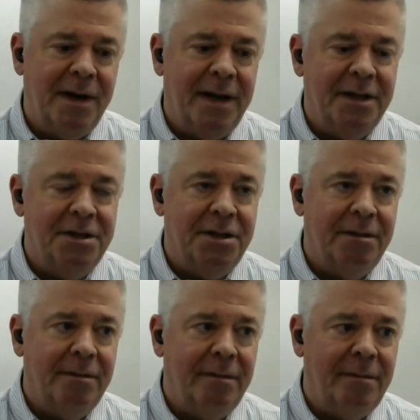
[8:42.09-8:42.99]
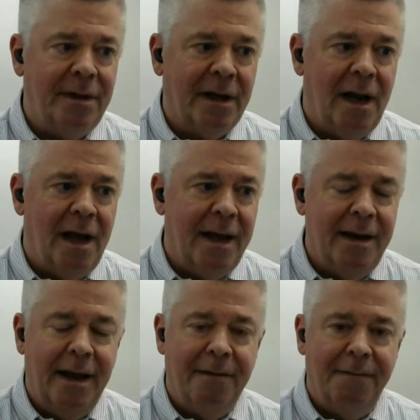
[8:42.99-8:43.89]
As the client,
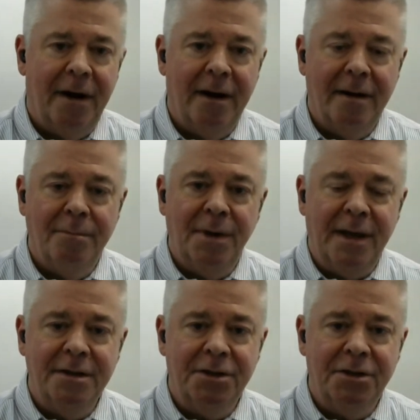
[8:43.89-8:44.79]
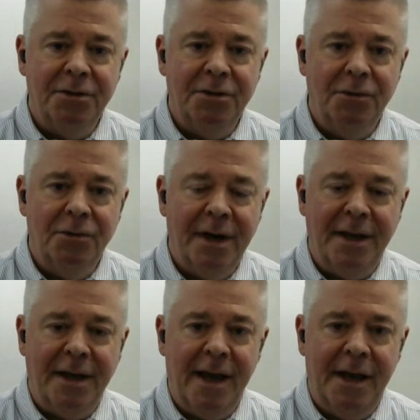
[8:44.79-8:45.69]
Nan Fung, begins to
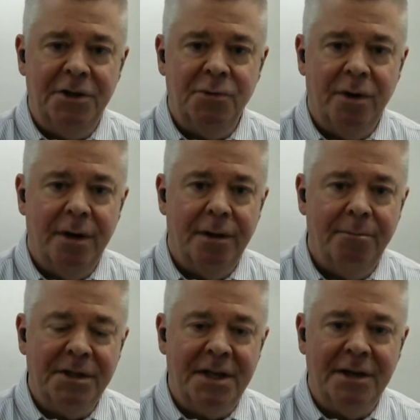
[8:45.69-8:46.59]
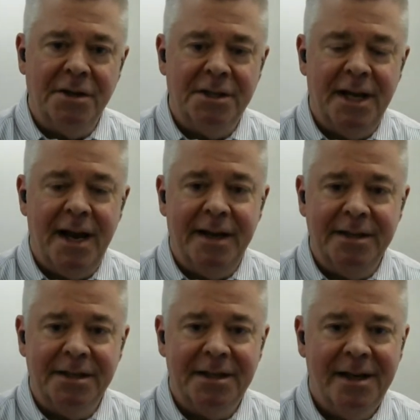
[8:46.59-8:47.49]
engage with potential
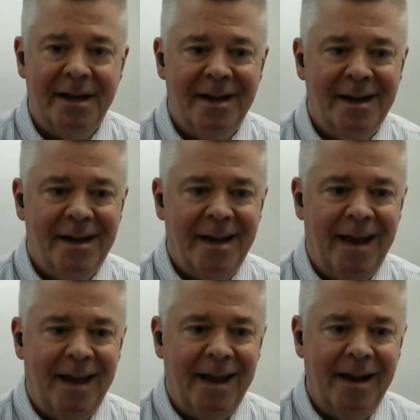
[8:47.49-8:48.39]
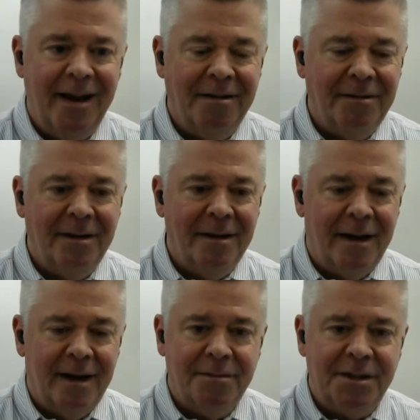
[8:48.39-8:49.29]
tenants and
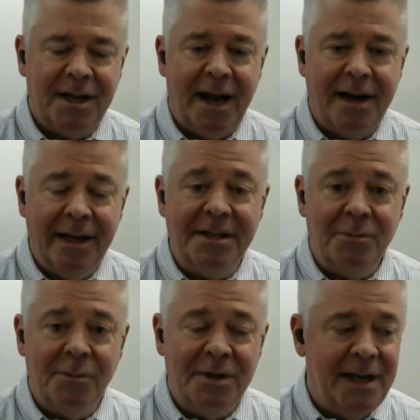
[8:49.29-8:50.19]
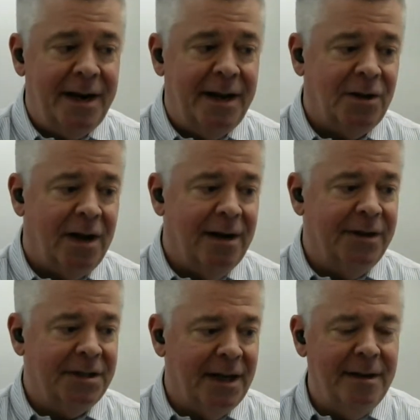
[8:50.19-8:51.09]
sign leases with tenants, all
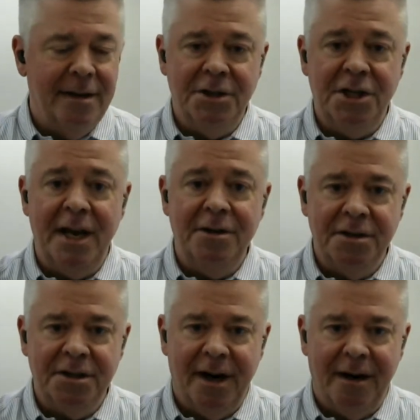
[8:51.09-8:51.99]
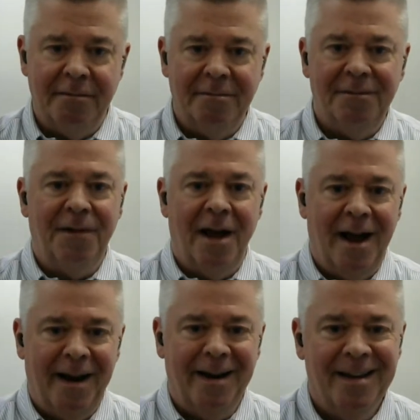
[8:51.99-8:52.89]
of a sudden the changes start
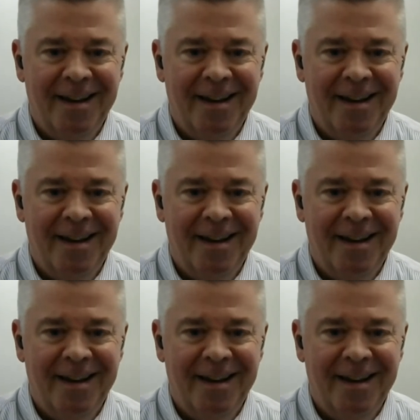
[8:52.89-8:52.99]
flying.